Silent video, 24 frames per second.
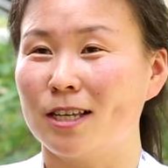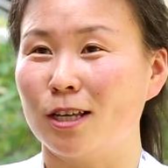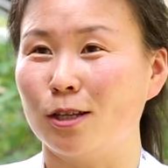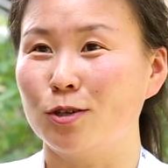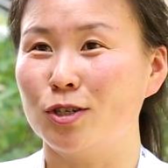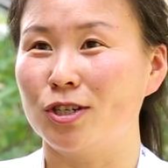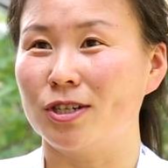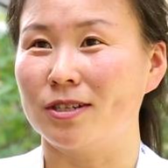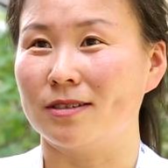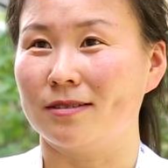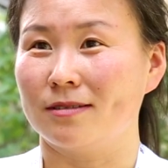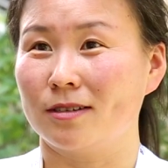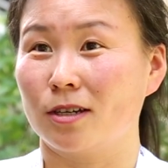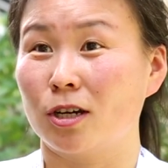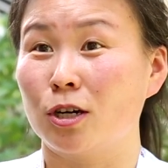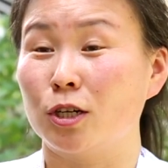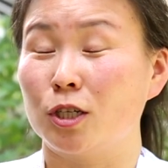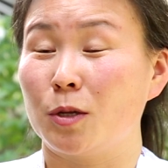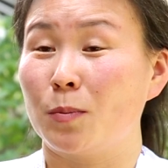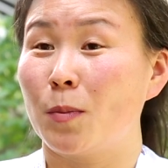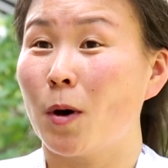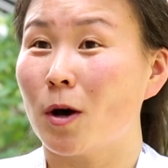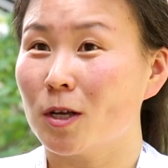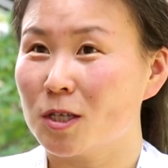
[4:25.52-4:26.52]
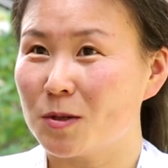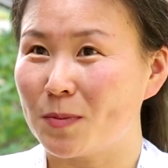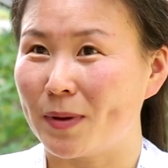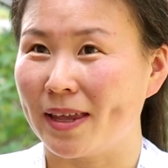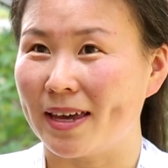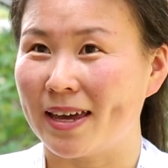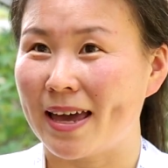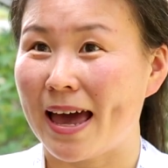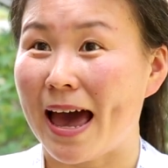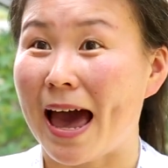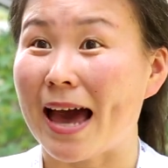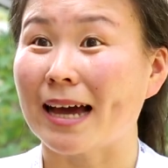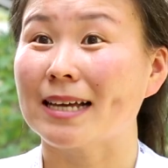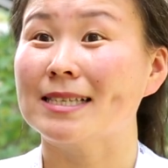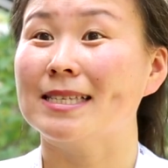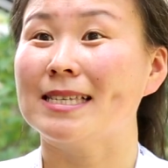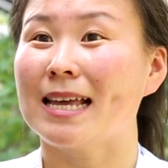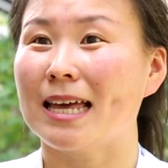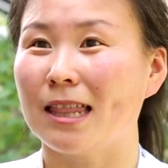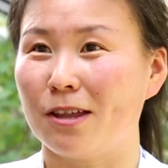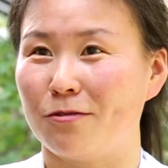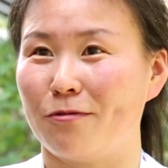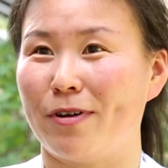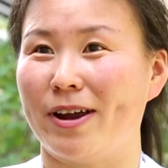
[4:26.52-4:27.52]
solution could possibly
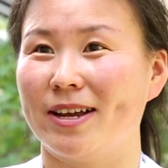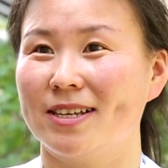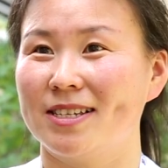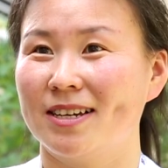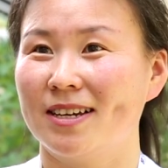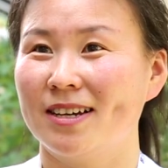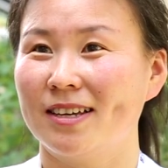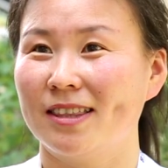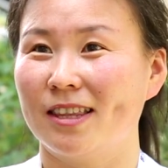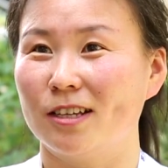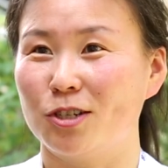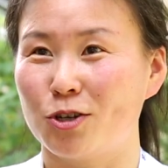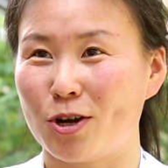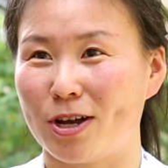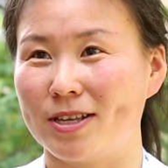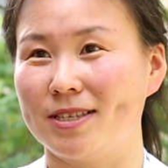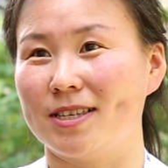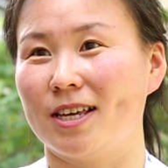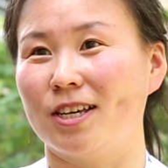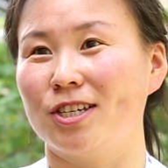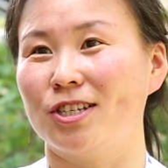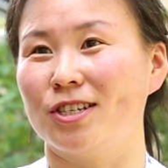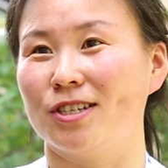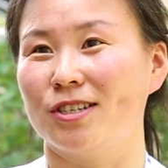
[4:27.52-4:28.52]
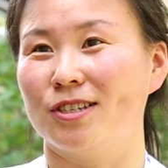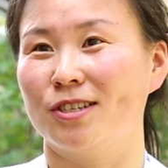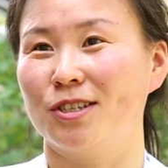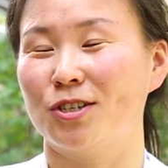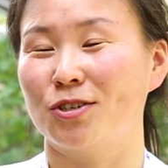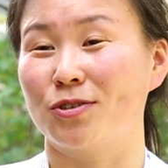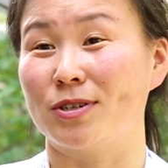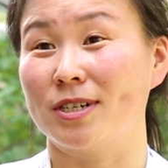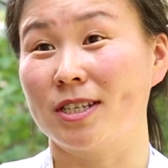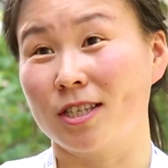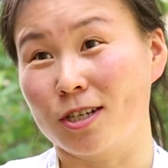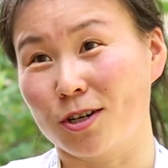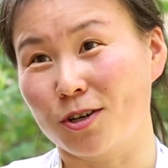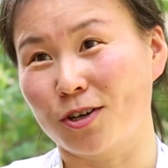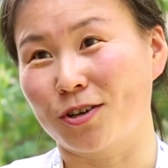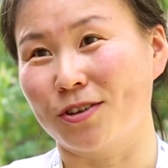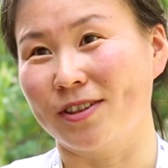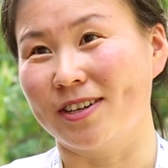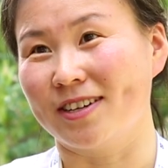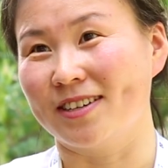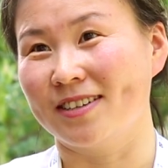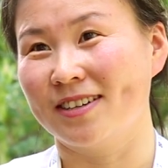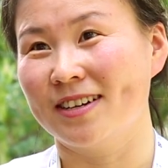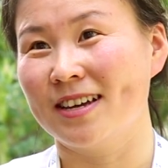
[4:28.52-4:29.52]
accelerate the transition to a
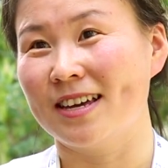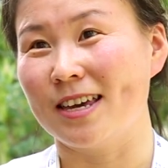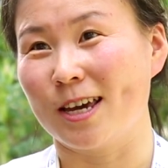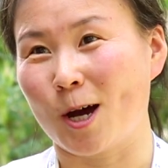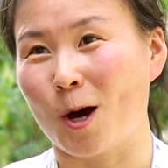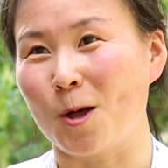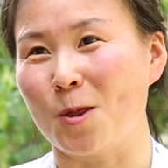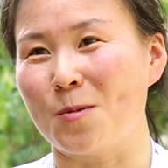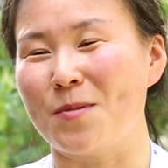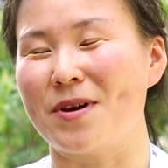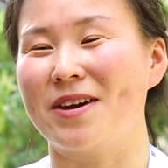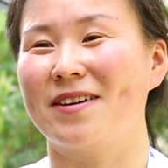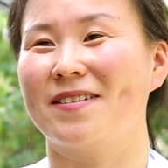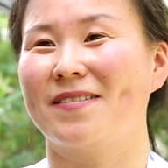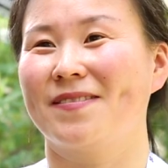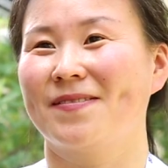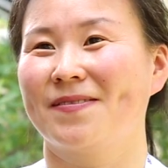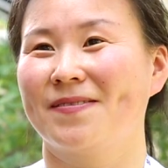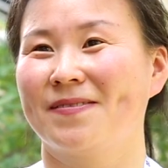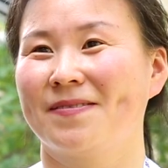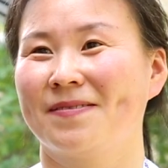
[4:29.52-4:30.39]
circular economy.